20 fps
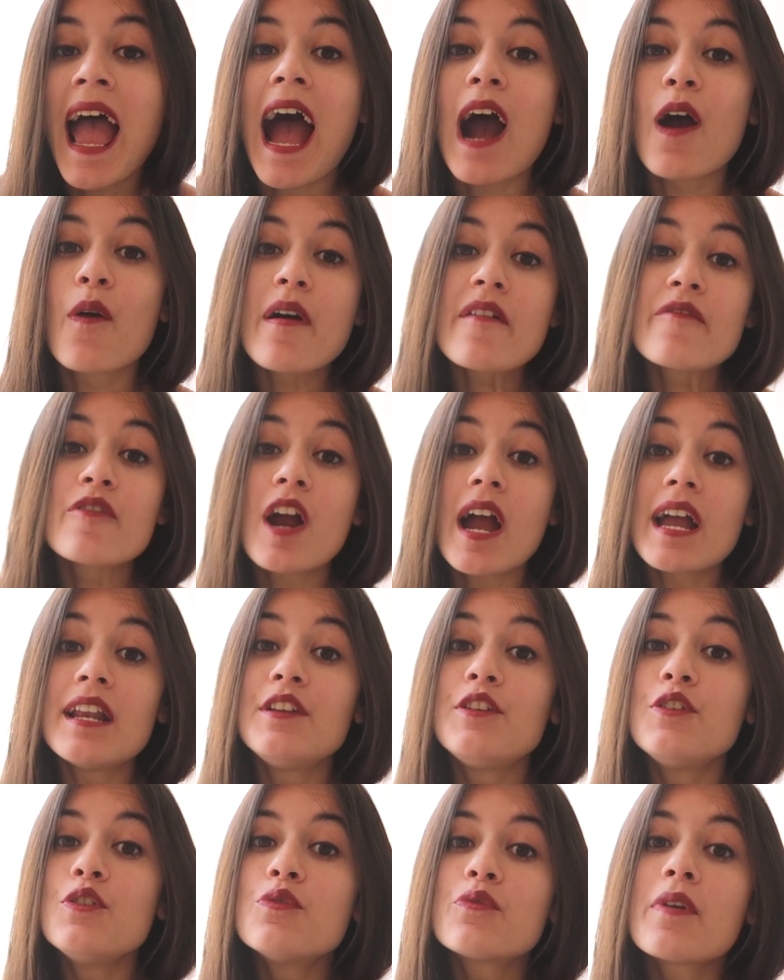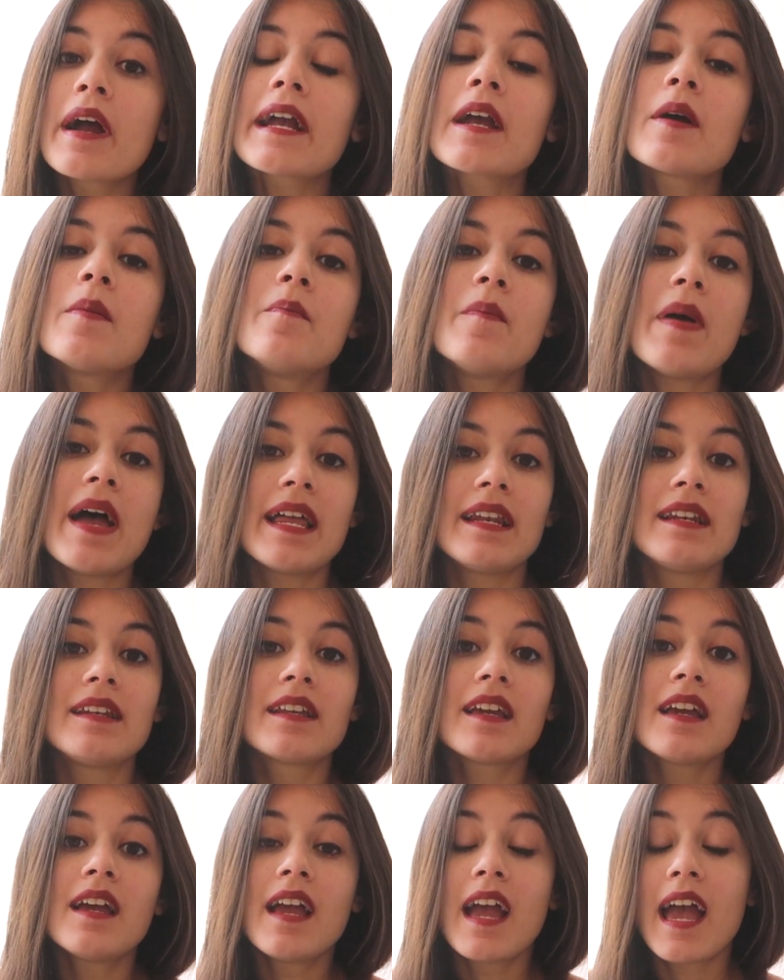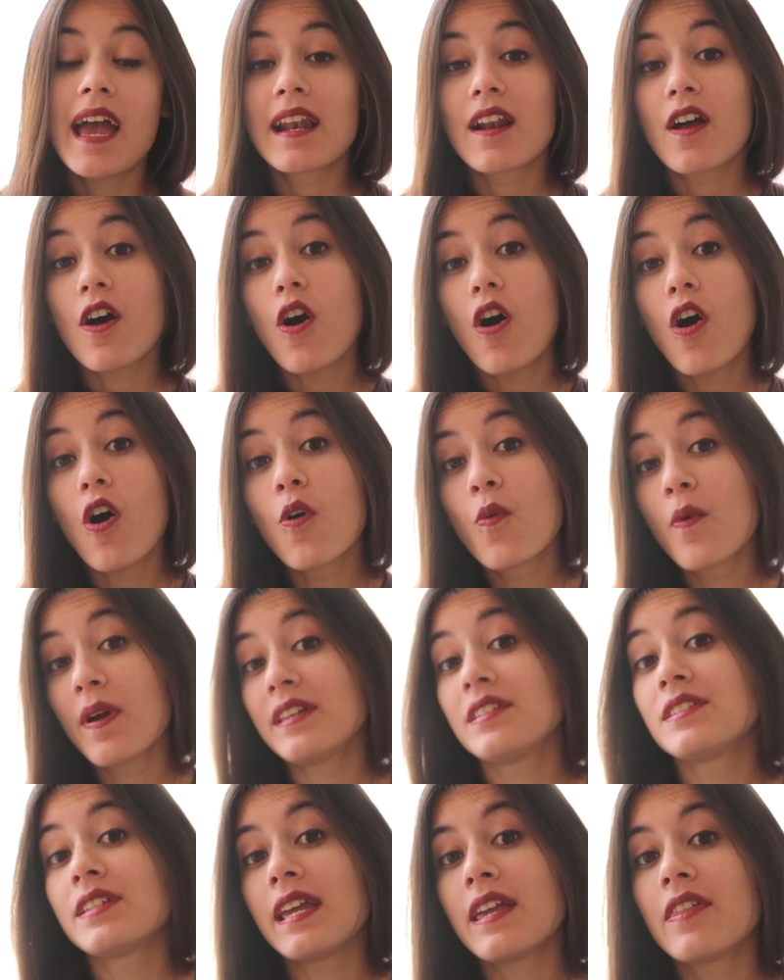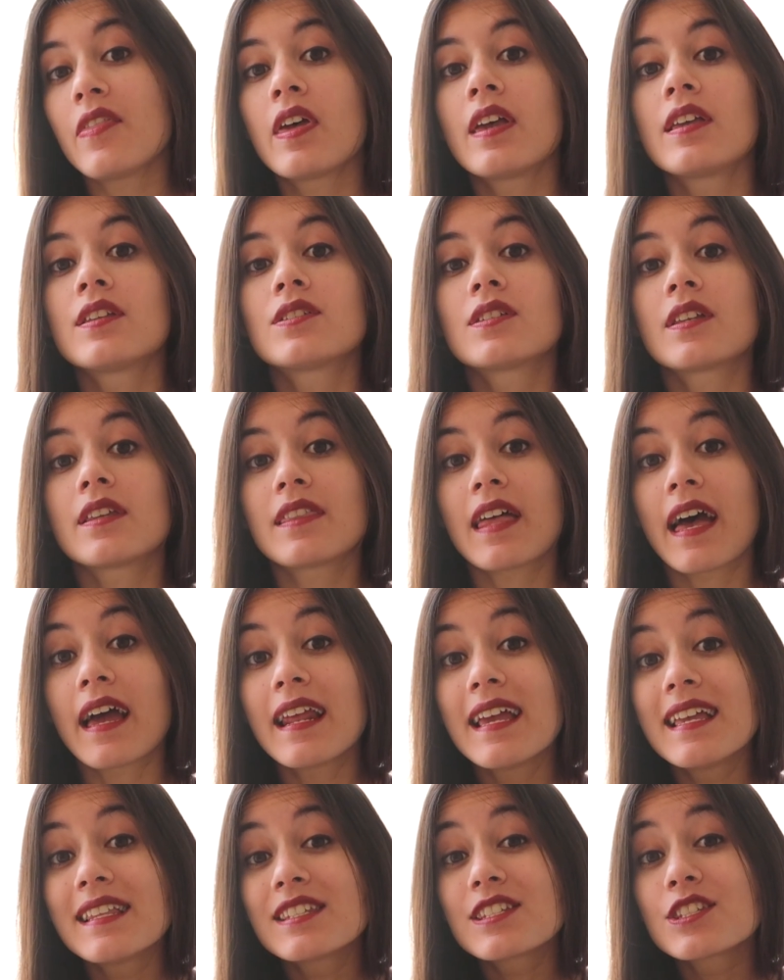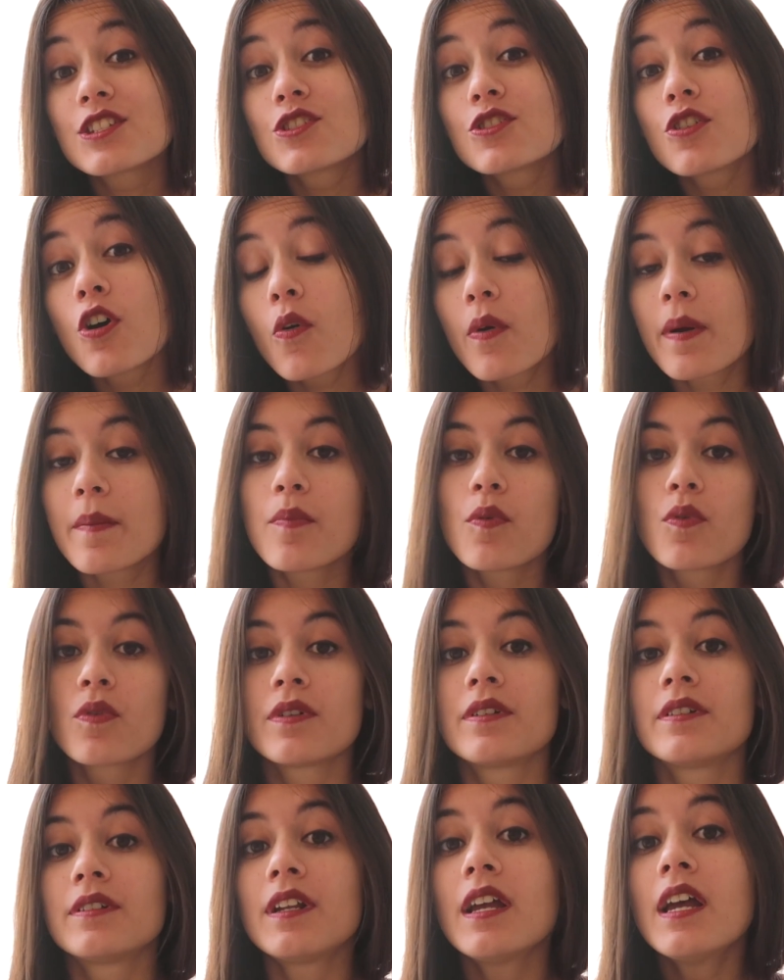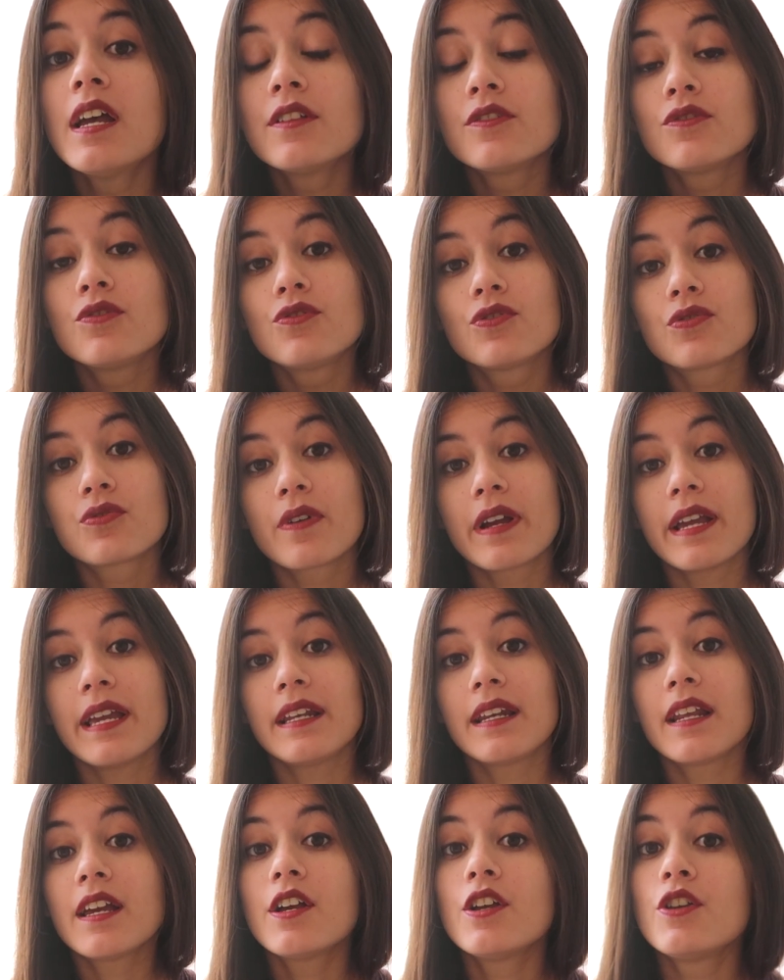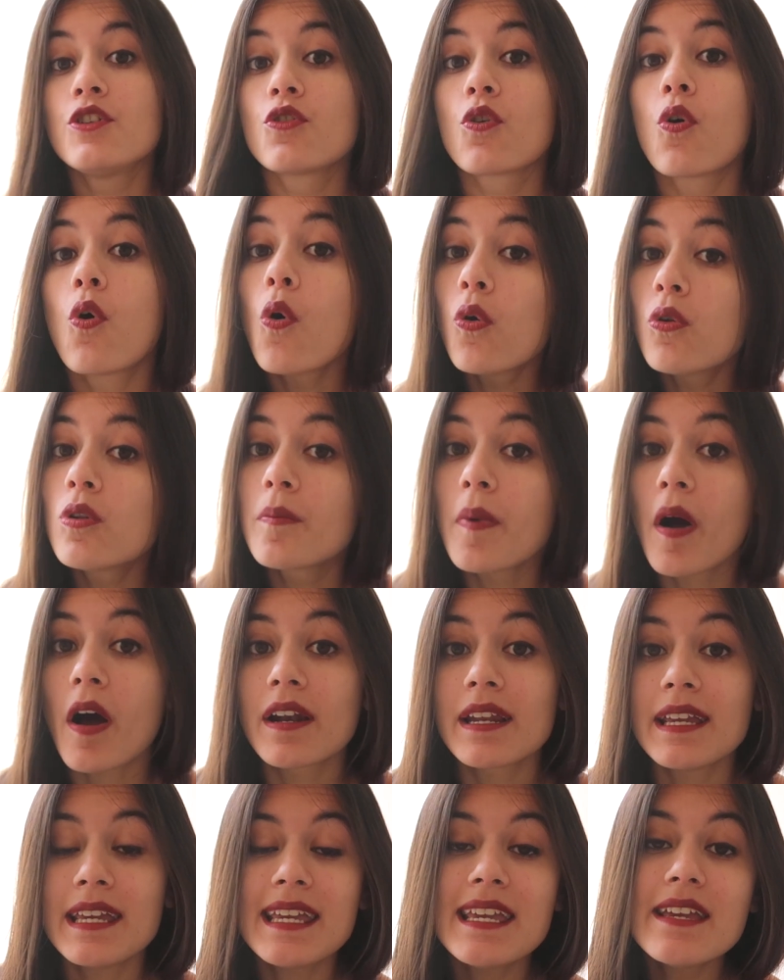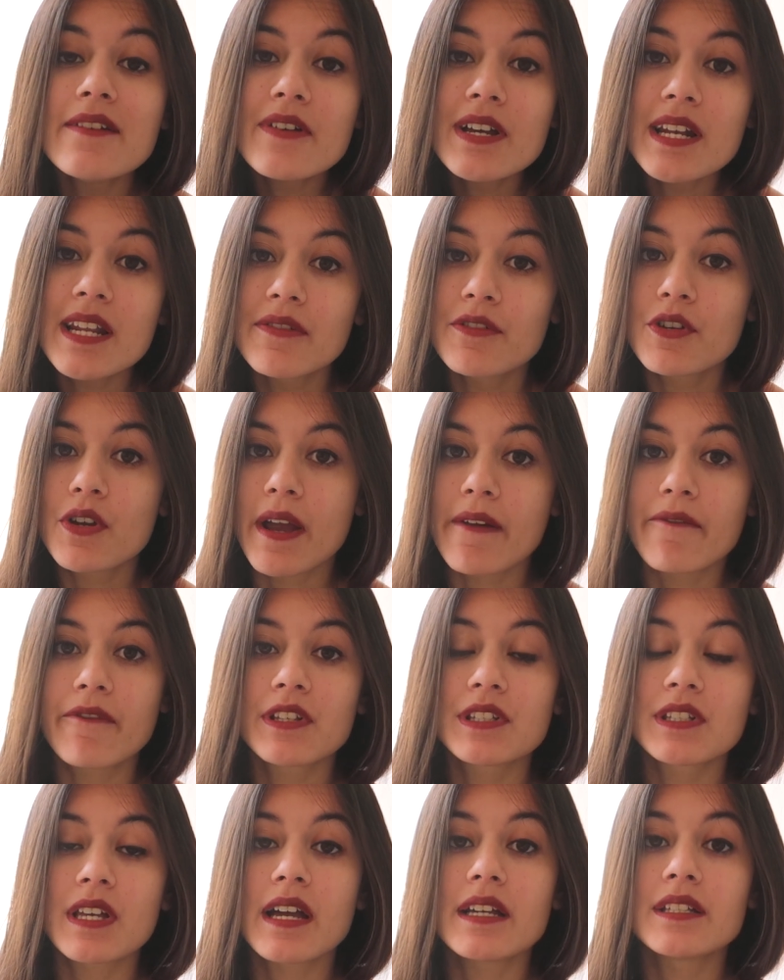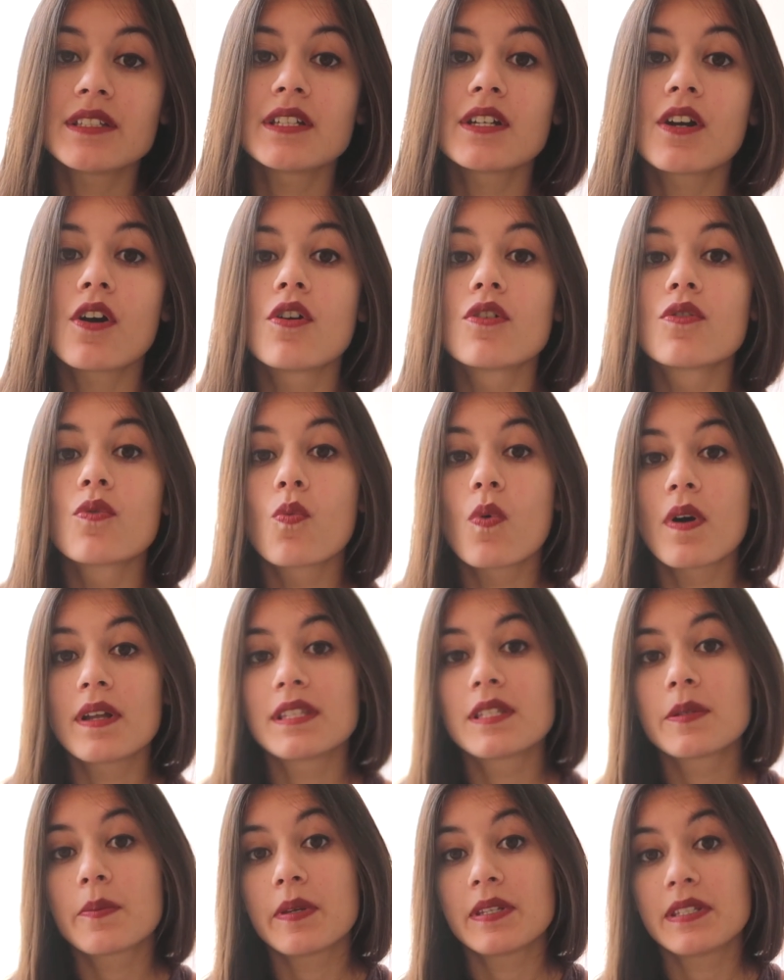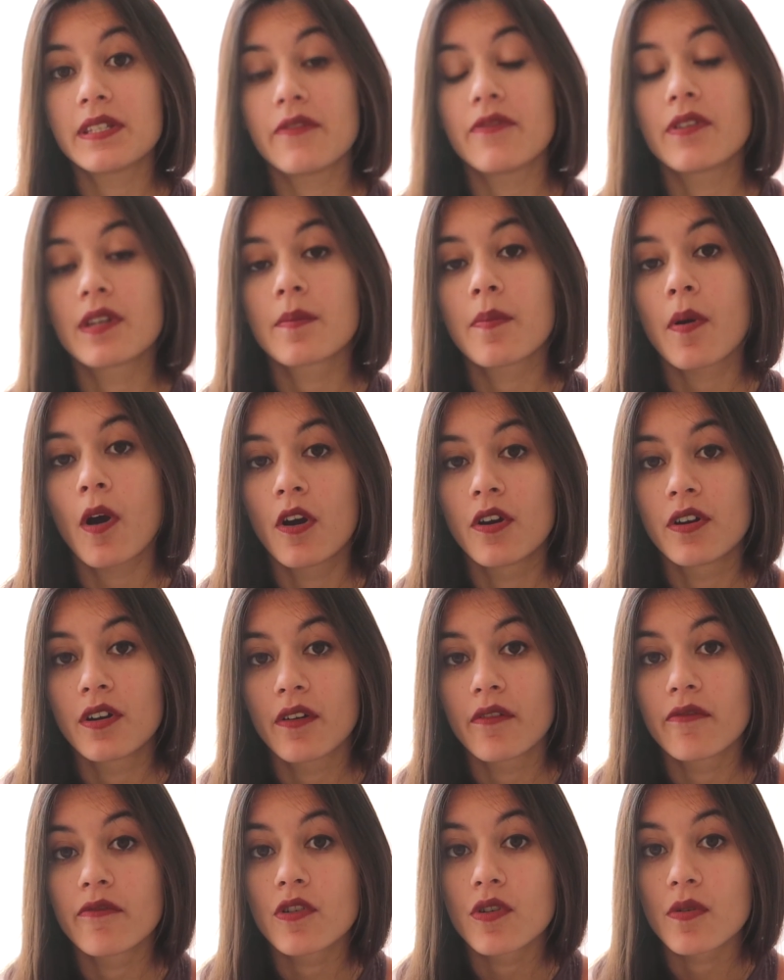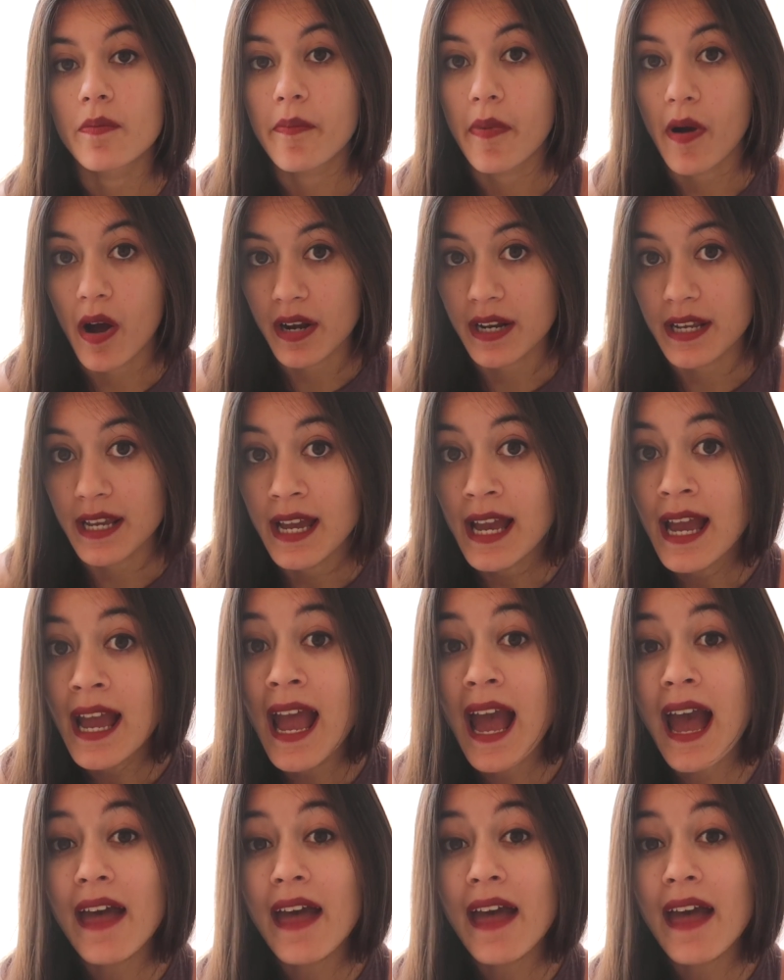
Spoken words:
However, I do recommend, and always say this, that it's so important to train your whole body, even if you're emphasizing on one specific part of your body.